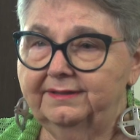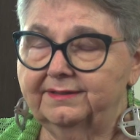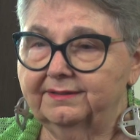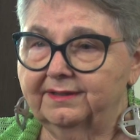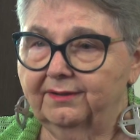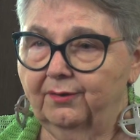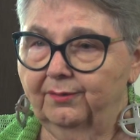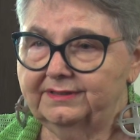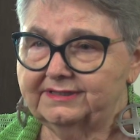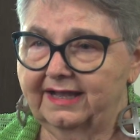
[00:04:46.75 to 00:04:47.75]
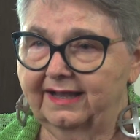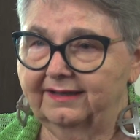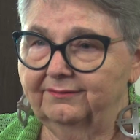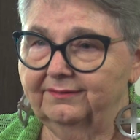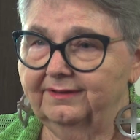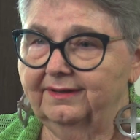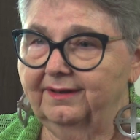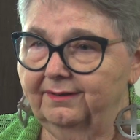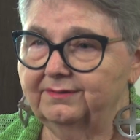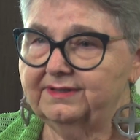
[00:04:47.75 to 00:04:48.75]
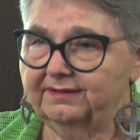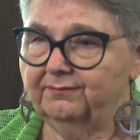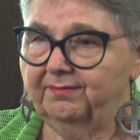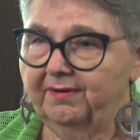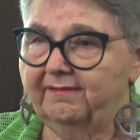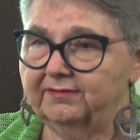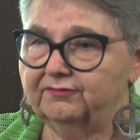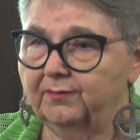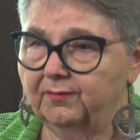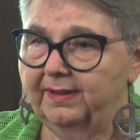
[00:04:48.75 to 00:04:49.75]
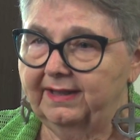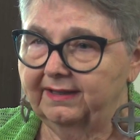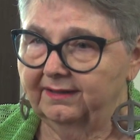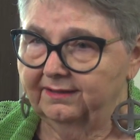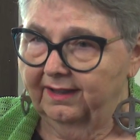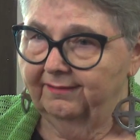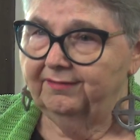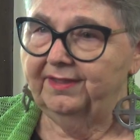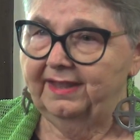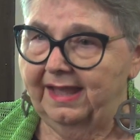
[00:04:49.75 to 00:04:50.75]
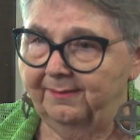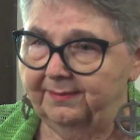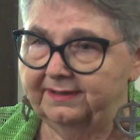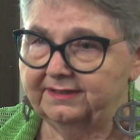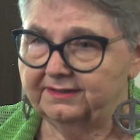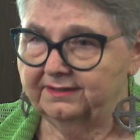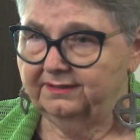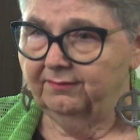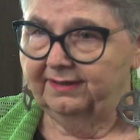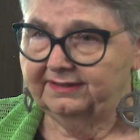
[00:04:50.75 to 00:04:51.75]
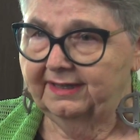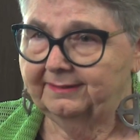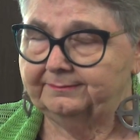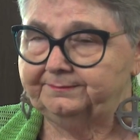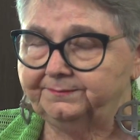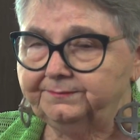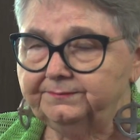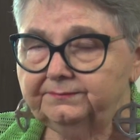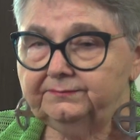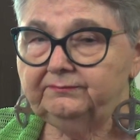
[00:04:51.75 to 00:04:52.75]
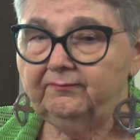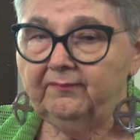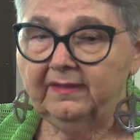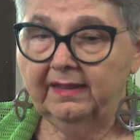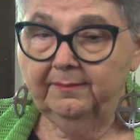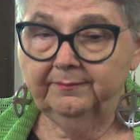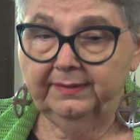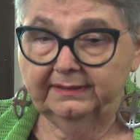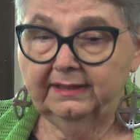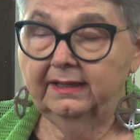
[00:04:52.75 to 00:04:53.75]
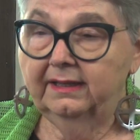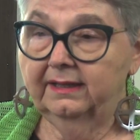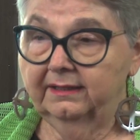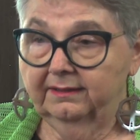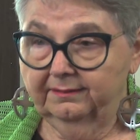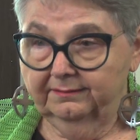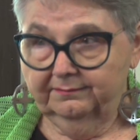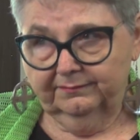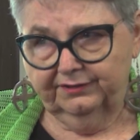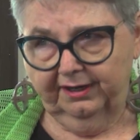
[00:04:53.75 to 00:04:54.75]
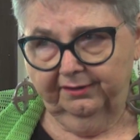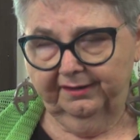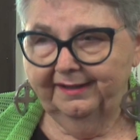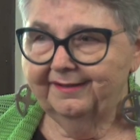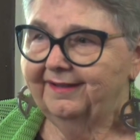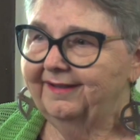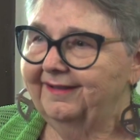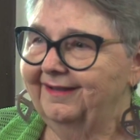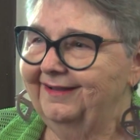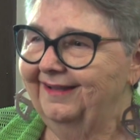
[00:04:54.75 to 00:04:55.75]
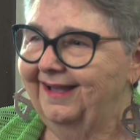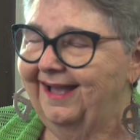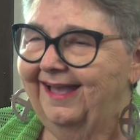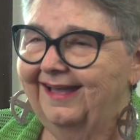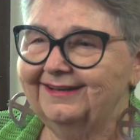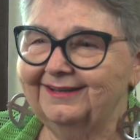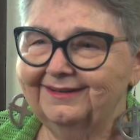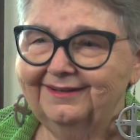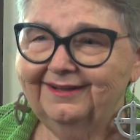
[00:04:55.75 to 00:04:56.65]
it to coincide, we were having trouble making everything happen at the right time. But Terry and the